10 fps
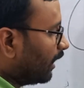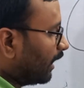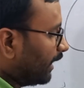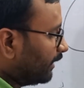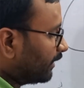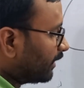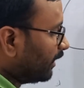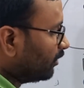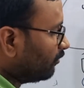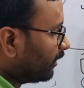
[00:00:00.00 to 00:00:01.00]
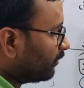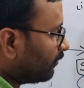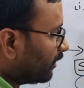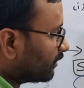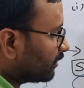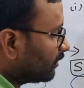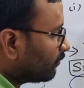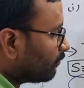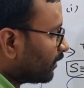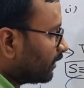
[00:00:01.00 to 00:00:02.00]
And k you will get what?
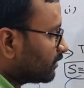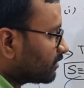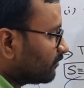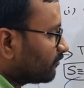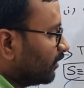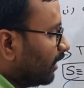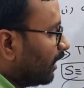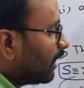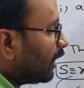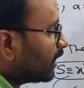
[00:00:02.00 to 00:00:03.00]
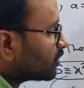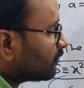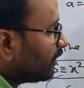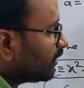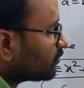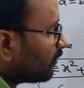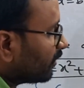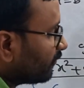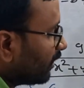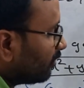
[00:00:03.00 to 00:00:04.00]
Minus f. R square is
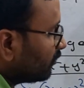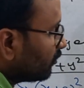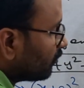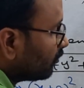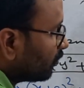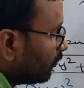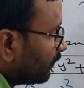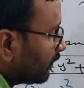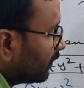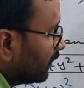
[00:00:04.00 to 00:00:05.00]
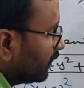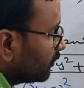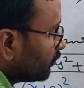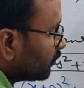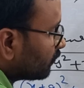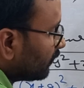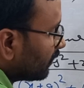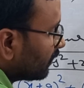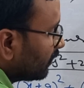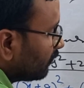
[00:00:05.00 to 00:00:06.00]
what we have? You root over g
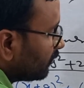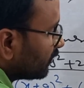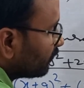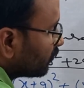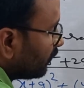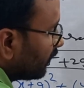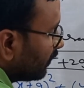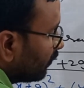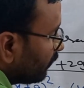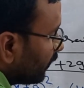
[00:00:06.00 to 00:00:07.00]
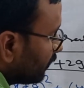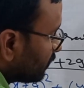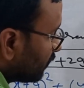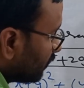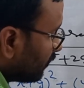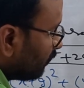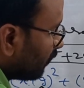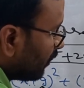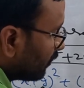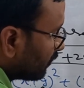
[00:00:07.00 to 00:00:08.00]
square plus f square minus c. Then
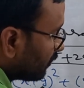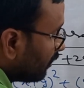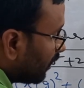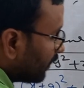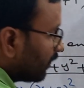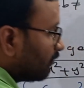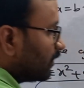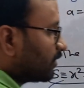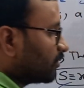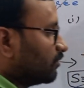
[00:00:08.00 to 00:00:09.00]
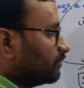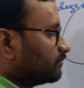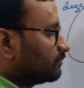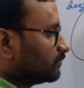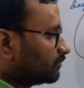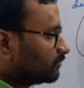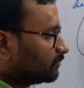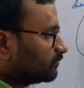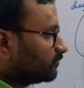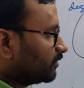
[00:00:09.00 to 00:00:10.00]
what? R equal to,
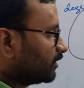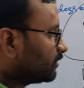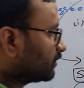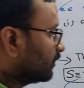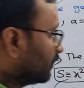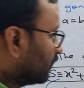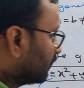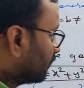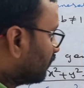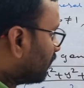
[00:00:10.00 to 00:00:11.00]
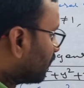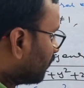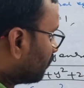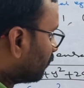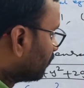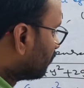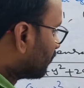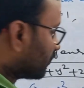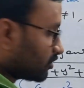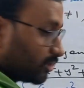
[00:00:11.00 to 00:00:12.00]
wait, R equal to you
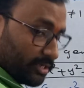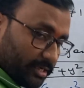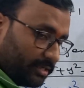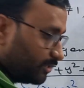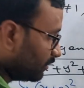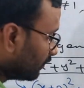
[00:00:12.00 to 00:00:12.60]
will get, sorry,